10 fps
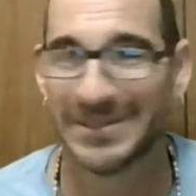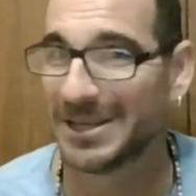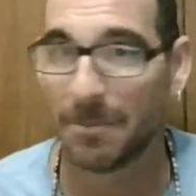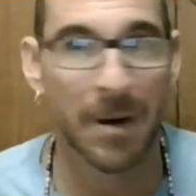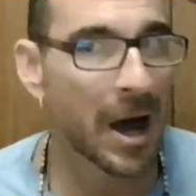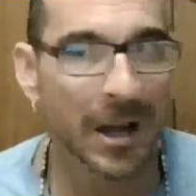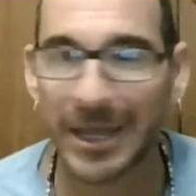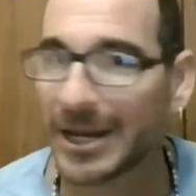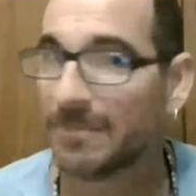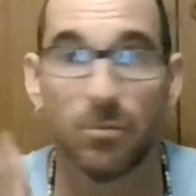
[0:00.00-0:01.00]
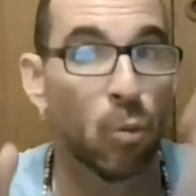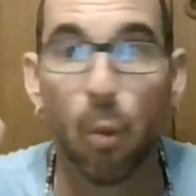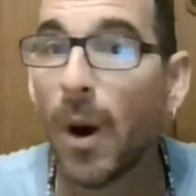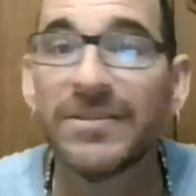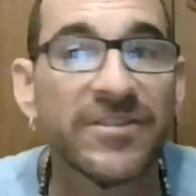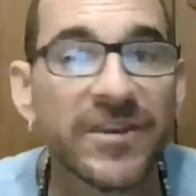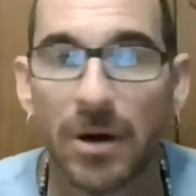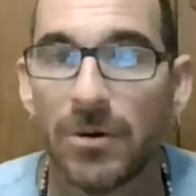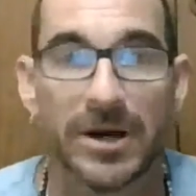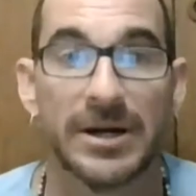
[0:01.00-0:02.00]
Is it a pocket? What's
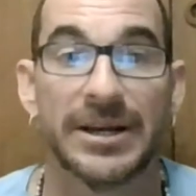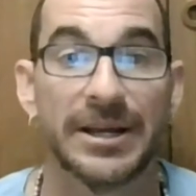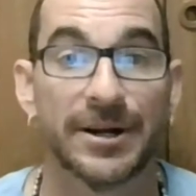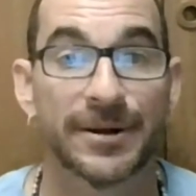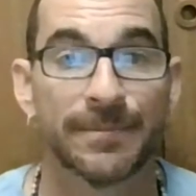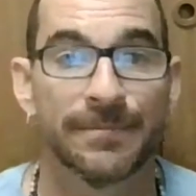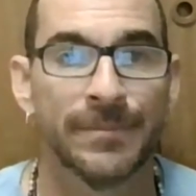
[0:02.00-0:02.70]
going on here?